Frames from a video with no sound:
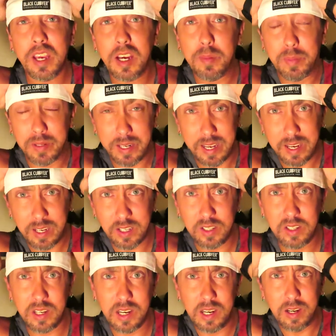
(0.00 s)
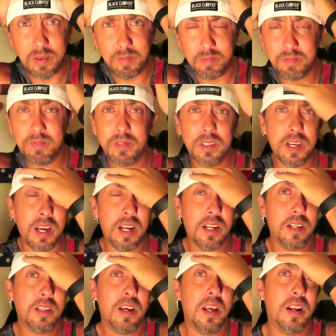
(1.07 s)
couple days. Um, got
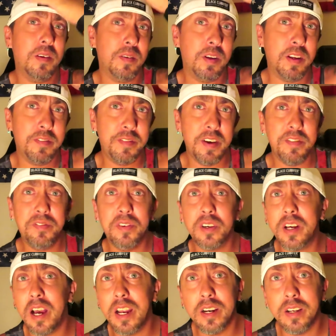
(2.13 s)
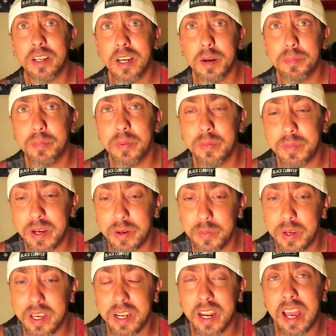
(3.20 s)
a got an eventful kind of couple about a
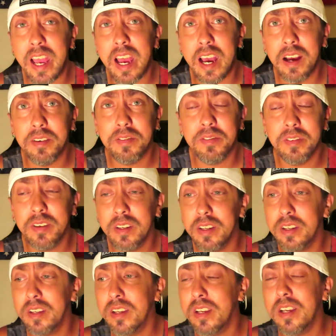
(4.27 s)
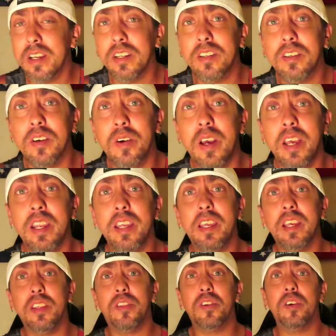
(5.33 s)
week and a half to go ahead and
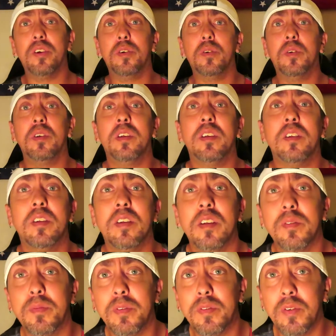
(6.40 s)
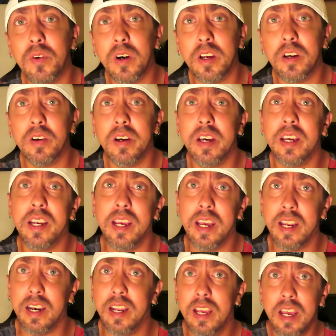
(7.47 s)
get through before I go ahead
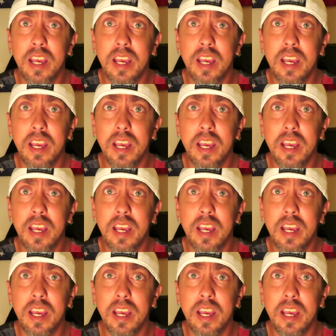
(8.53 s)
and